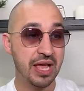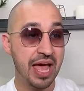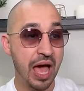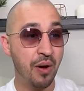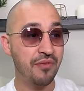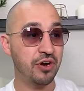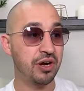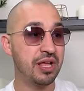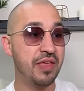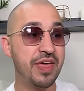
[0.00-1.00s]
However,
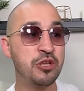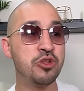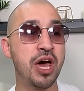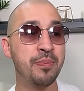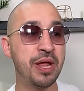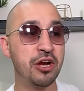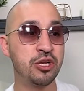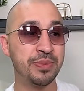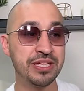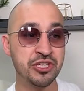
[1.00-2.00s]
they do not appear
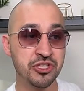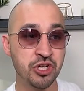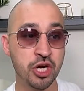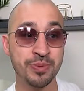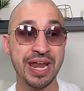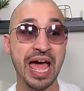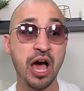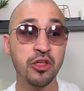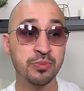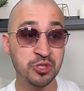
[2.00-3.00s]
to be as concerned about
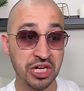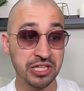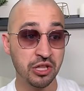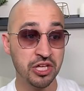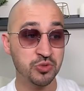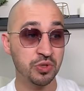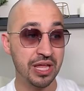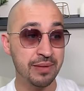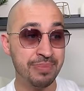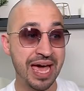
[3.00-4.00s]
how the projected losses will
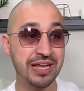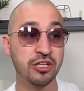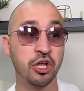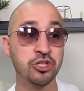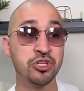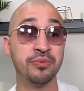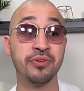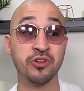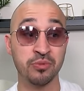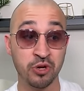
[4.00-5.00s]
impact a large number
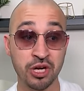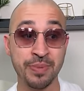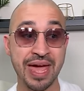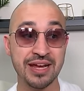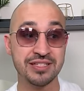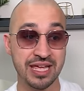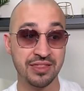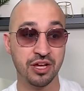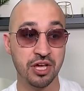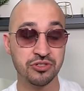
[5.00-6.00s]
of community banks in
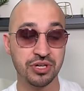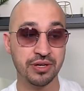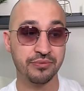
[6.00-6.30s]
the country.